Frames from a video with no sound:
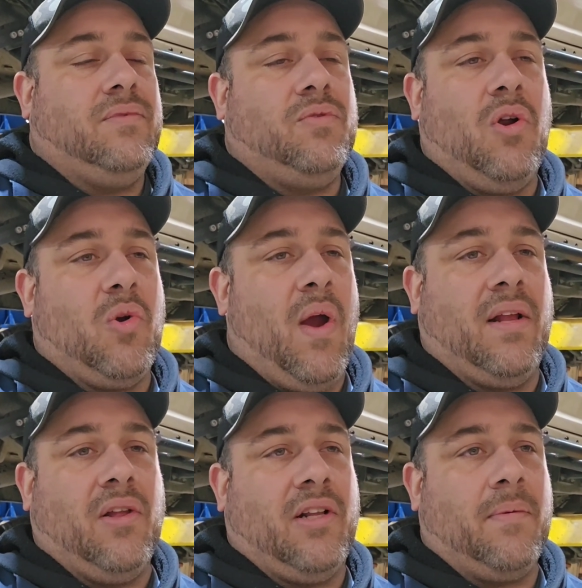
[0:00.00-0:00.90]
real
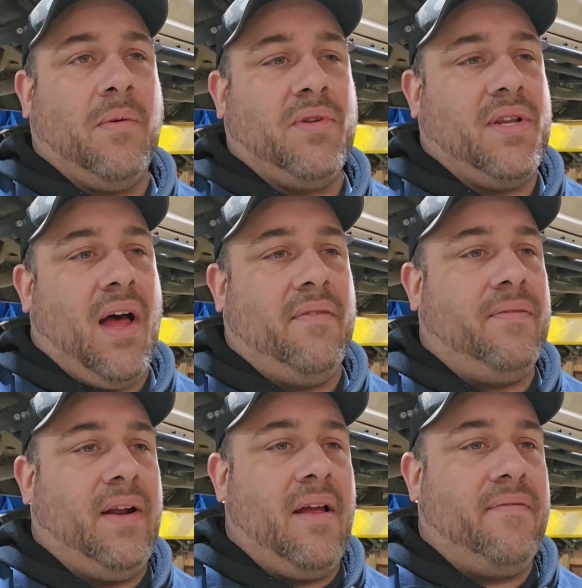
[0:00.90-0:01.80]
quick, looked up some
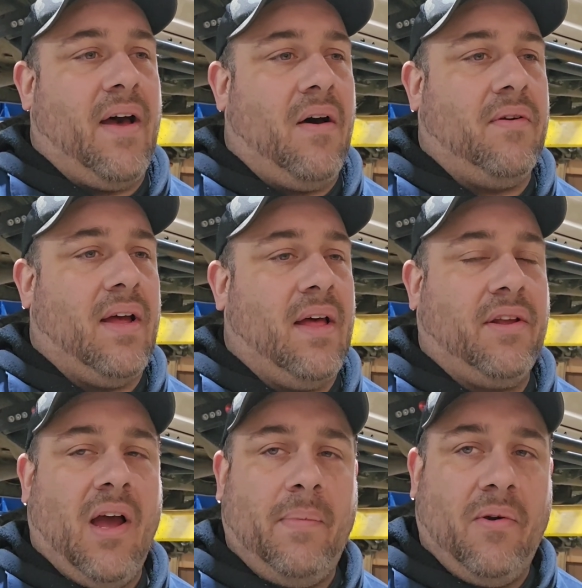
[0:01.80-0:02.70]
stuff, and I found
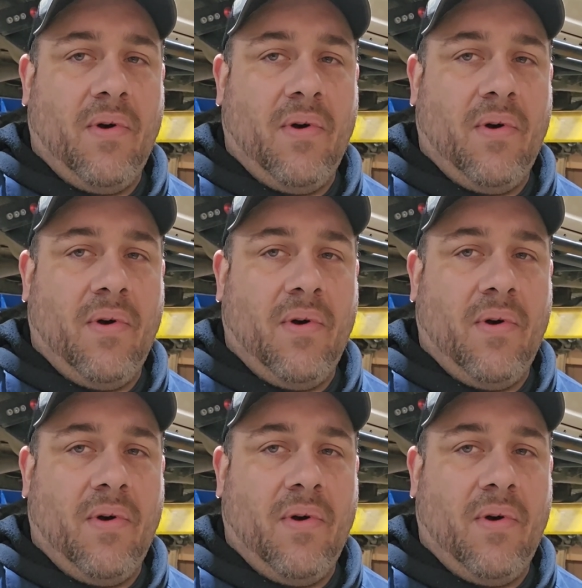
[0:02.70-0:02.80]
the company